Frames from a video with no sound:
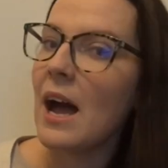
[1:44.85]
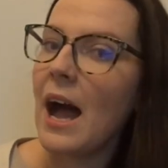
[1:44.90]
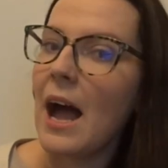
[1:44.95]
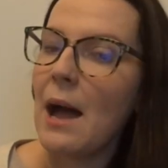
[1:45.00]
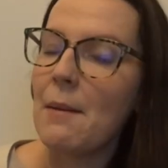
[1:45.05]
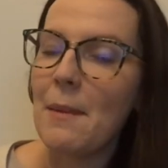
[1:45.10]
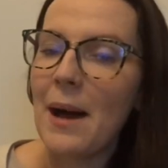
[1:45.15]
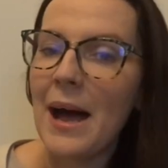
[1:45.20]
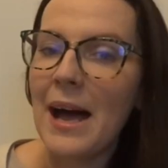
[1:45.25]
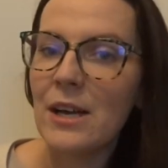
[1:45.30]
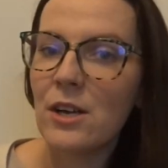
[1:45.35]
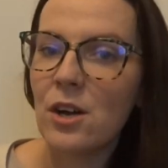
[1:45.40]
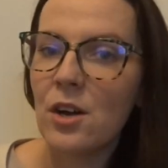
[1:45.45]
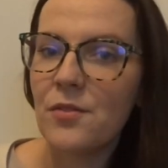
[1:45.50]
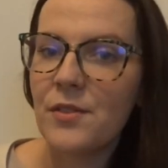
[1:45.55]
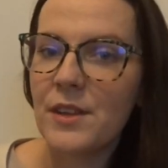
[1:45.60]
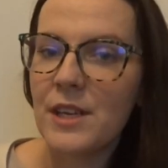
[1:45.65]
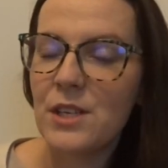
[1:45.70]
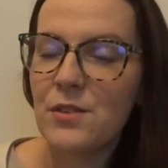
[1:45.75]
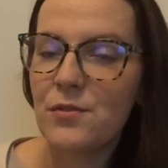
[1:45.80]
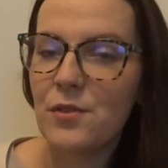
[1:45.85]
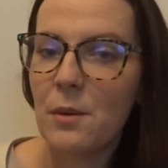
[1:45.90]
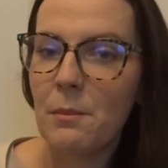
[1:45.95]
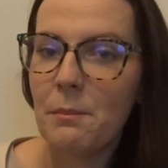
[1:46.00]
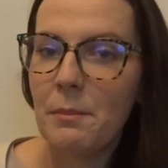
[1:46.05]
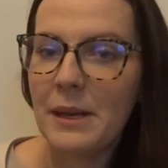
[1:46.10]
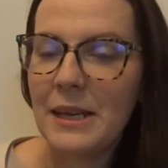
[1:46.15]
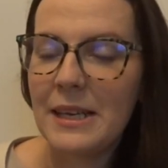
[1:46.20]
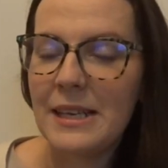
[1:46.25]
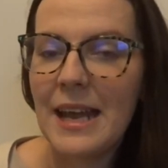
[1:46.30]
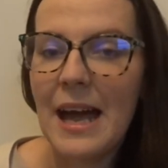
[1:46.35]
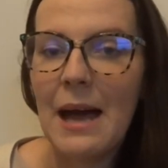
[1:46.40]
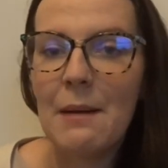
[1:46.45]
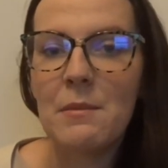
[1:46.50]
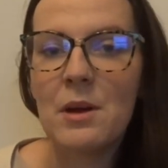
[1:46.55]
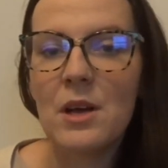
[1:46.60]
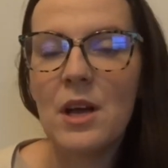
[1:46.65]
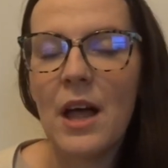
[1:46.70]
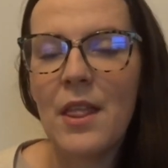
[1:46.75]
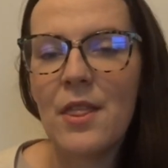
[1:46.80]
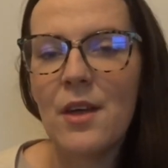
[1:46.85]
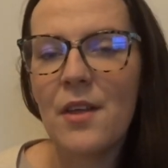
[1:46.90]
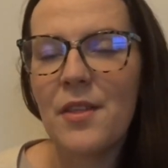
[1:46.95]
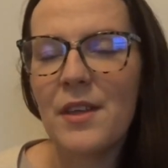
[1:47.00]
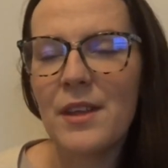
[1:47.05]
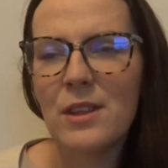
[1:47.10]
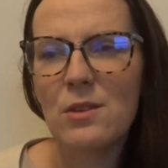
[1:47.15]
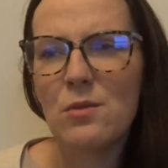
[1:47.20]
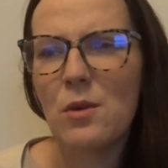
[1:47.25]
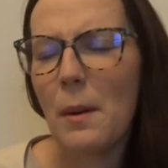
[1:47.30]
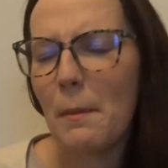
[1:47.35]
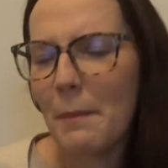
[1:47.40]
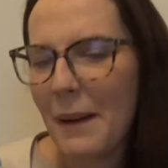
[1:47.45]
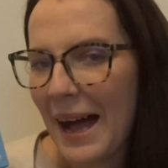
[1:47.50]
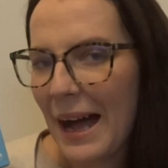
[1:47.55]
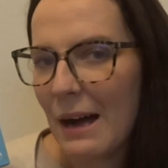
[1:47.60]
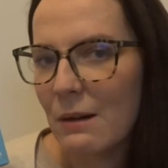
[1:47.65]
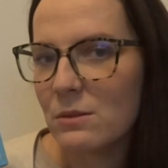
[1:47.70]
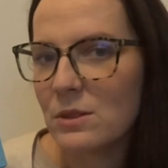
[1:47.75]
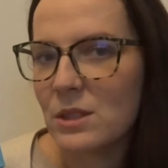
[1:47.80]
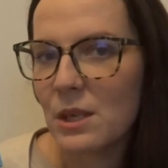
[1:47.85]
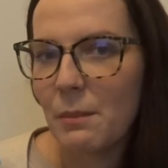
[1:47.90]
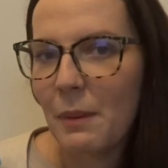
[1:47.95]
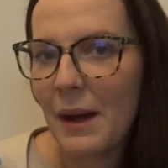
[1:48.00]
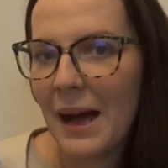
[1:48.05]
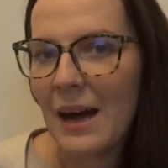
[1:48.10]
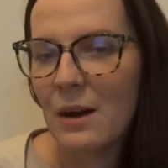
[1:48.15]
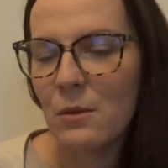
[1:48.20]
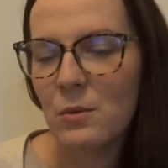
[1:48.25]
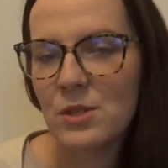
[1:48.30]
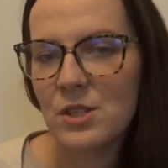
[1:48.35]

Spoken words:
I got these from B&M and I think they were £1 a pack,